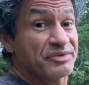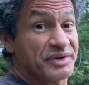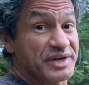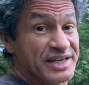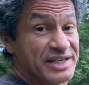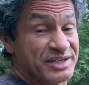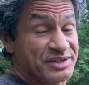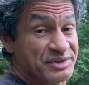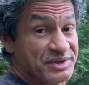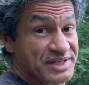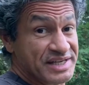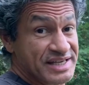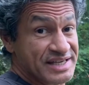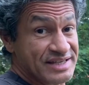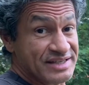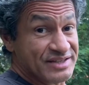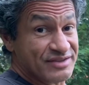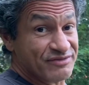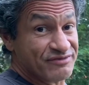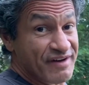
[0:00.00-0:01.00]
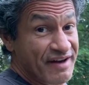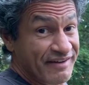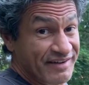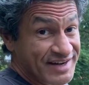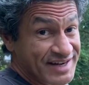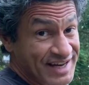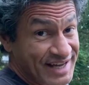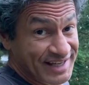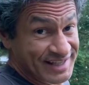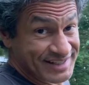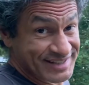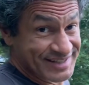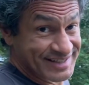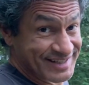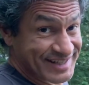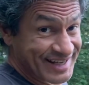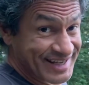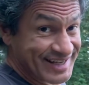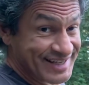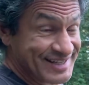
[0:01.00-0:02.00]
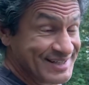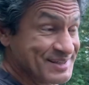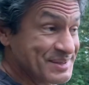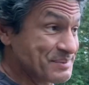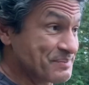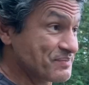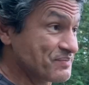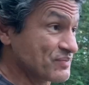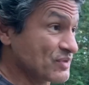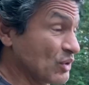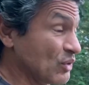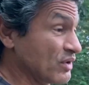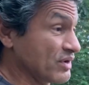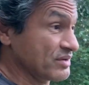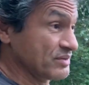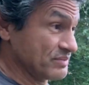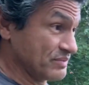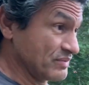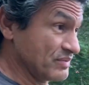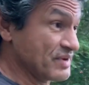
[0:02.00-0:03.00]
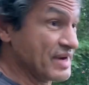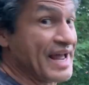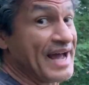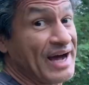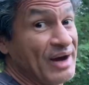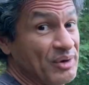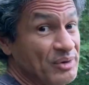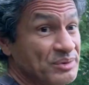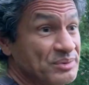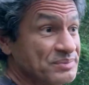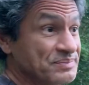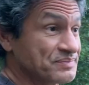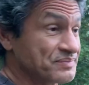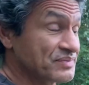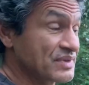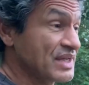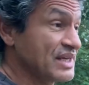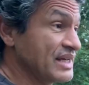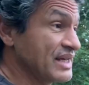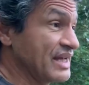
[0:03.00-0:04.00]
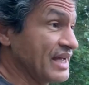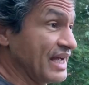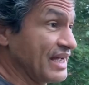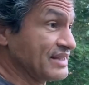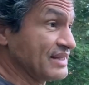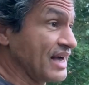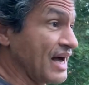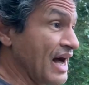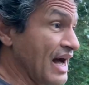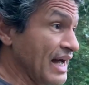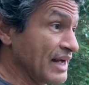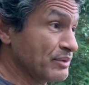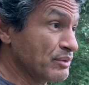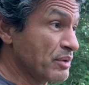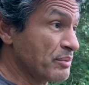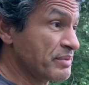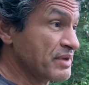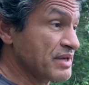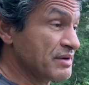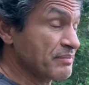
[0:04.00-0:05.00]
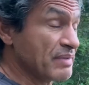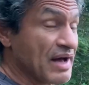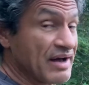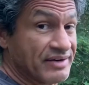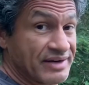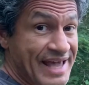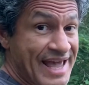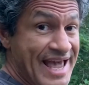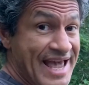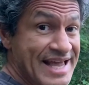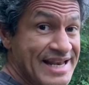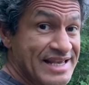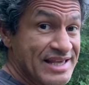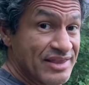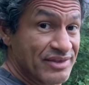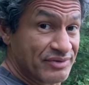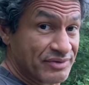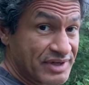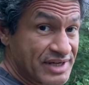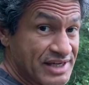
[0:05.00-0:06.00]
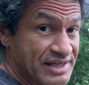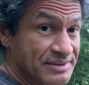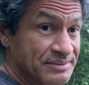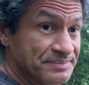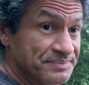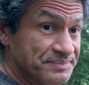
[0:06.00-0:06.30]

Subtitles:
degrees Fahrenheit today, or now, and the high will be about 83.